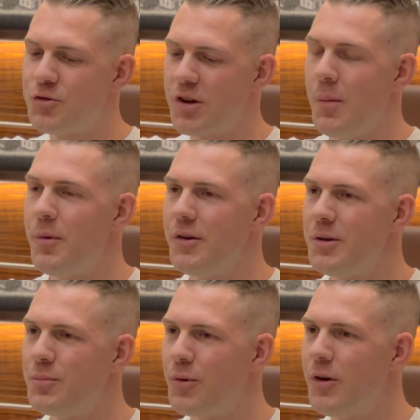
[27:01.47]
jump on the
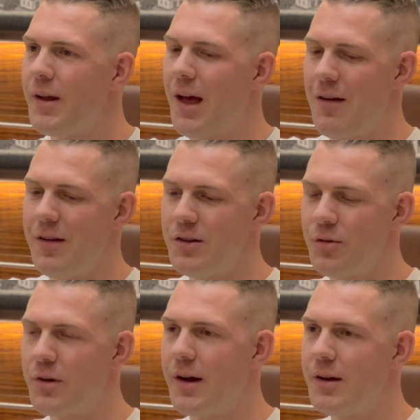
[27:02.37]
board, having the
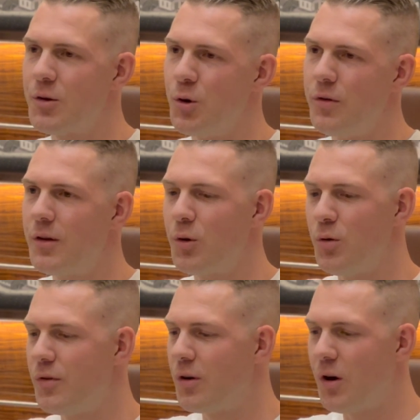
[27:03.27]
ride, going
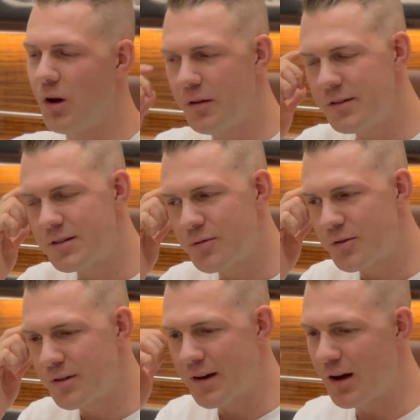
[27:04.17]
over all these
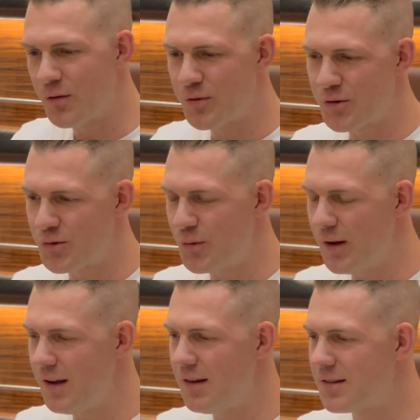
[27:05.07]
different kind of
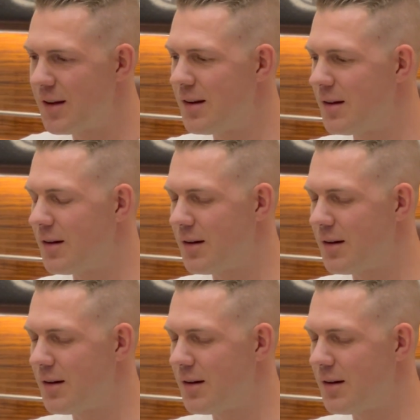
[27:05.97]
streets and